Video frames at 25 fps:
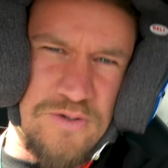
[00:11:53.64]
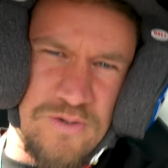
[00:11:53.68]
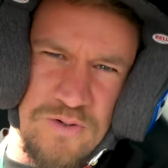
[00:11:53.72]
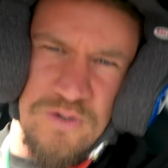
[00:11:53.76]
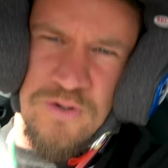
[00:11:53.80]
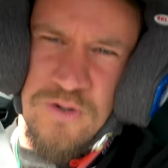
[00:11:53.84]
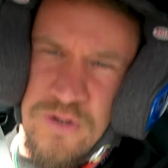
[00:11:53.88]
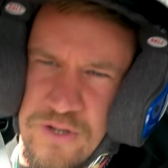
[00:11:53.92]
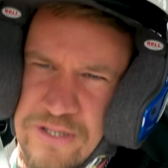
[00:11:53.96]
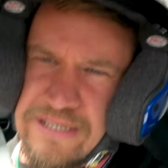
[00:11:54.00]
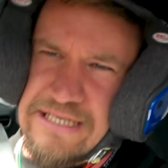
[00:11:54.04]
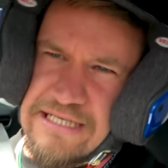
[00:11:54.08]

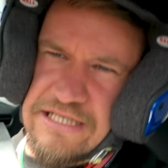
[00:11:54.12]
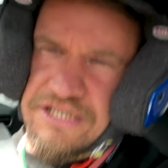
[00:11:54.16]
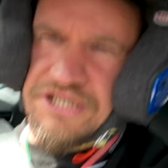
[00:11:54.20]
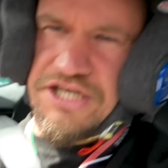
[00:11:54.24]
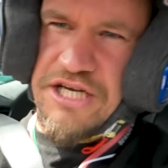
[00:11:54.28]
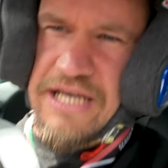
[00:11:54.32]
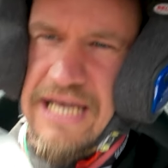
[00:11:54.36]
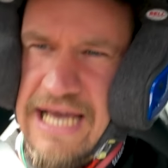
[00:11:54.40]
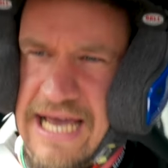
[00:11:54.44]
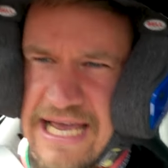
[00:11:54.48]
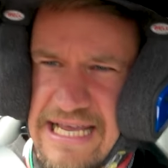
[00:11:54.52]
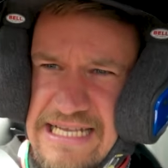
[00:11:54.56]
Oh, these
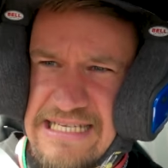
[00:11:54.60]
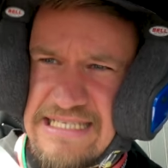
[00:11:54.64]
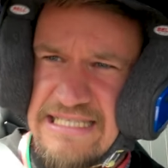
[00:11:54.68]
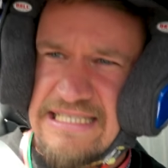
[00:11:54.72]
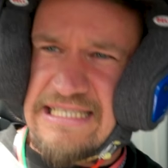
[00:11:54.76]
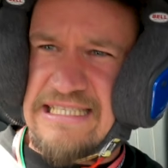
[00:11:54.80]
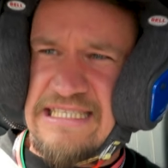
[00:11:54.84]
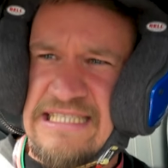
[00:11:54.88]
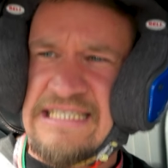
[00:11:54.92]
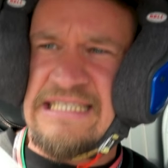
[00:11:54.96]
chicanes.